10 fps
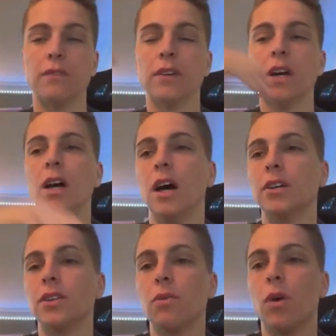off,
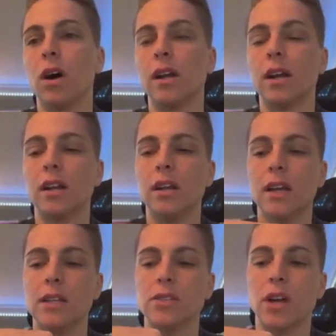under the
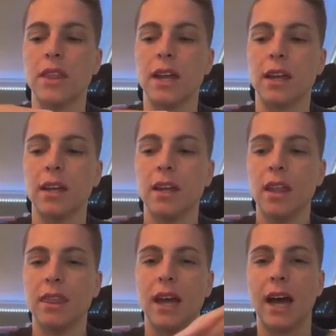water. And so I
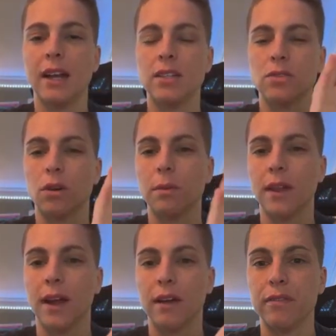think that is
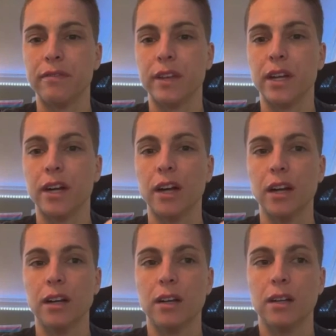normally like a
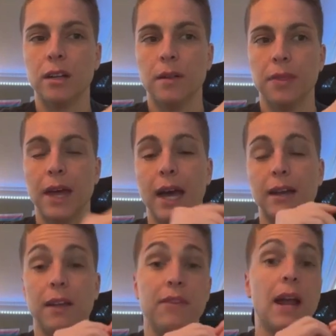fear
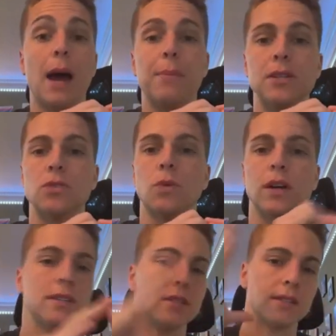that if it
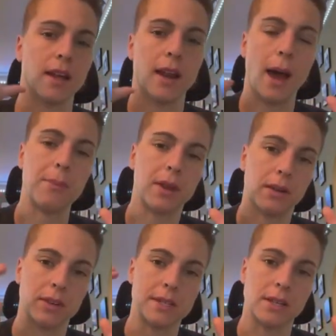happens once, it's going to
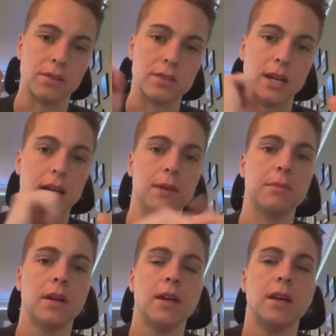happen every single
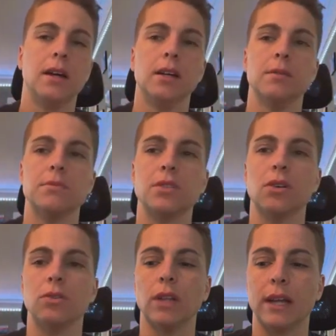time.
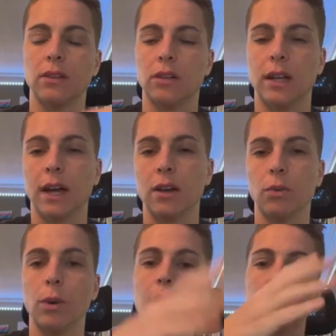Um, so like
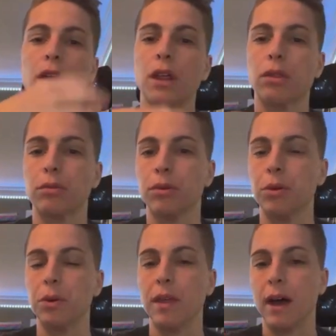learning how to work
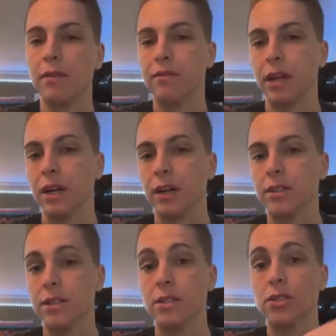through that
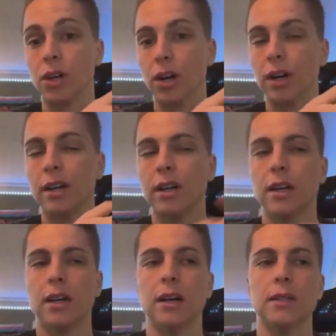fear to
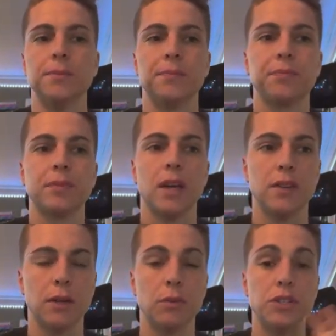start. Um,
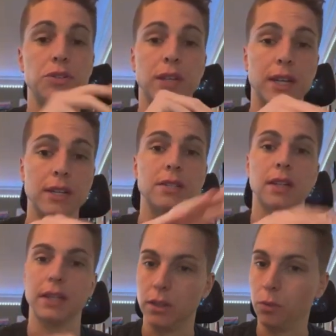and then once you get
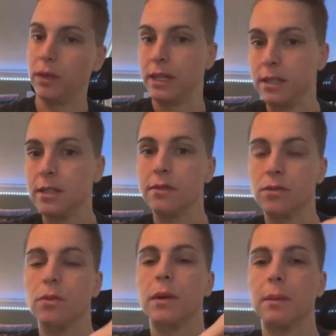into like the weeds,